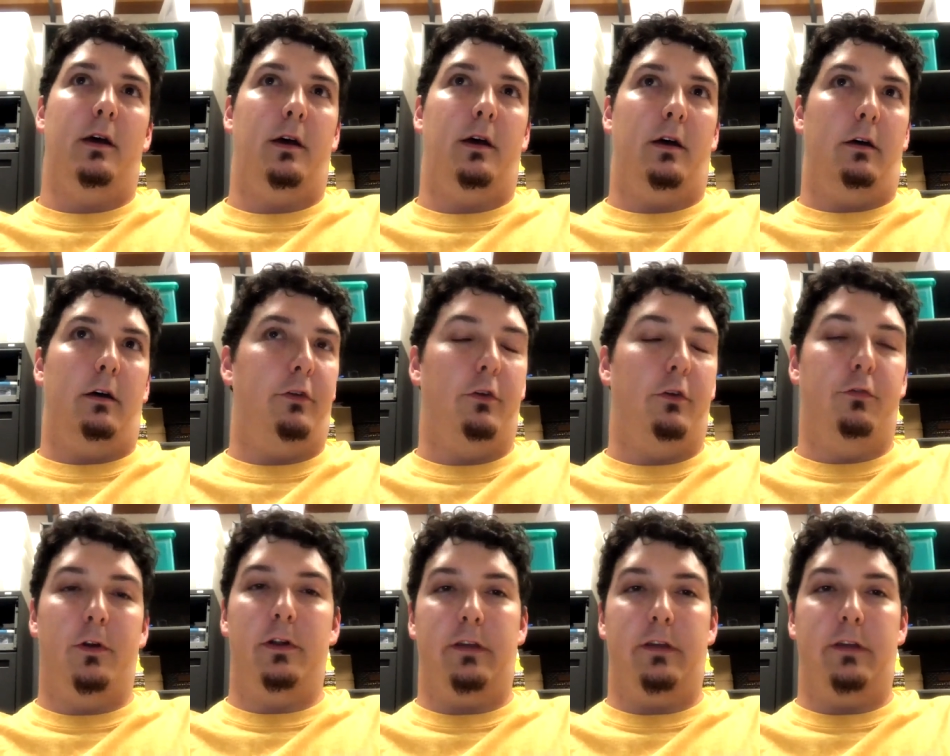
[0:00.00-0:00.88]
a
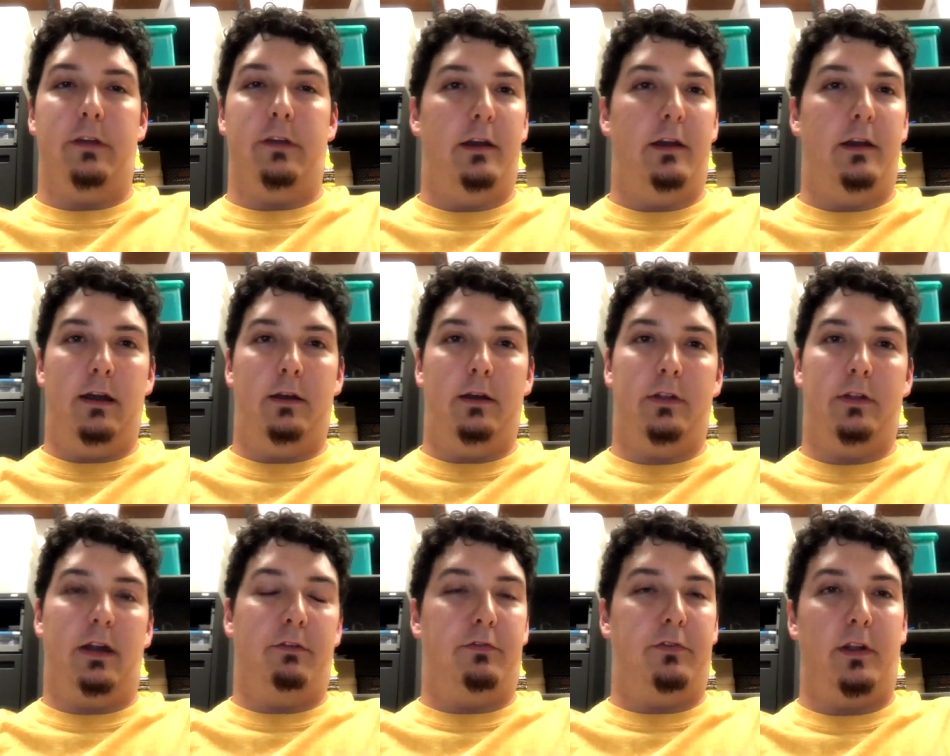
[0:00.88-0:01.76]
few friends out of town
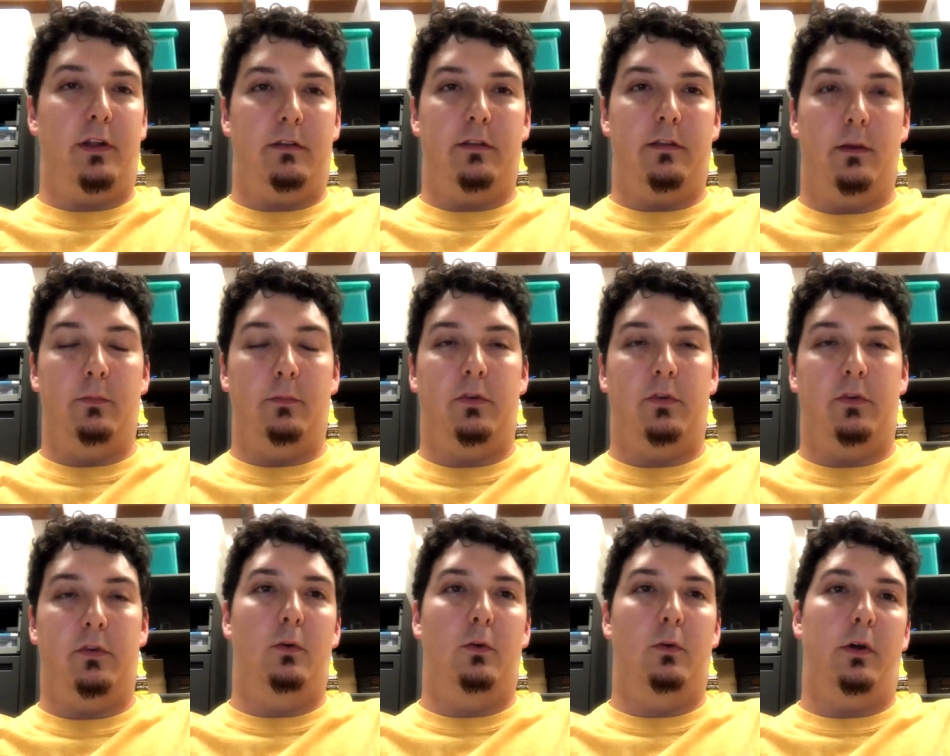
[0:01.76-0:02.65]
that I've sent some
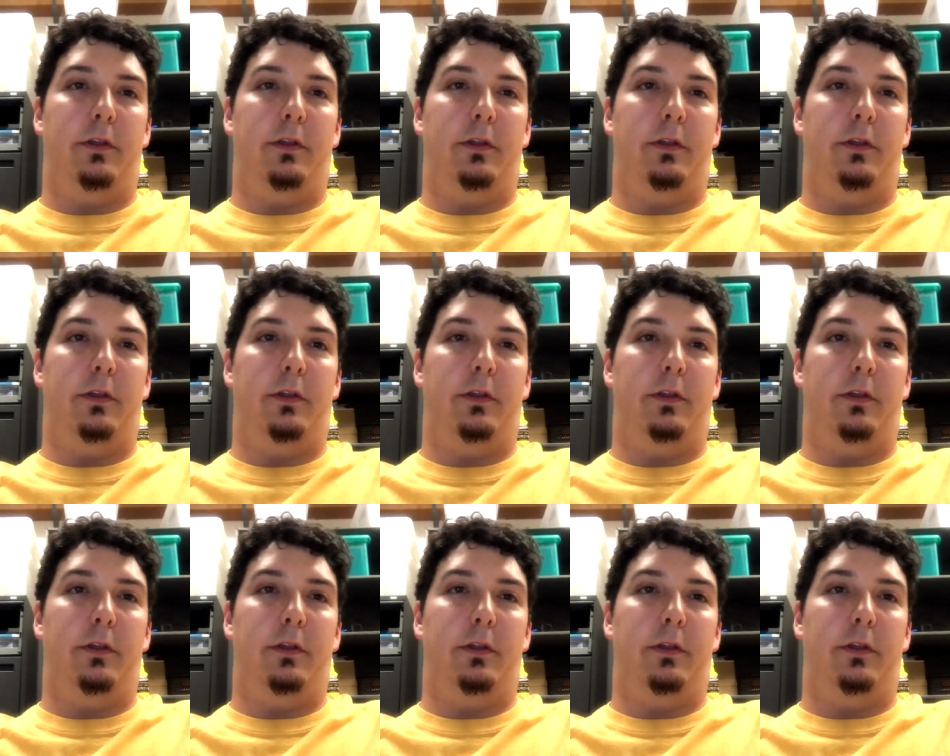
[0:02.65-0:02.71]
to,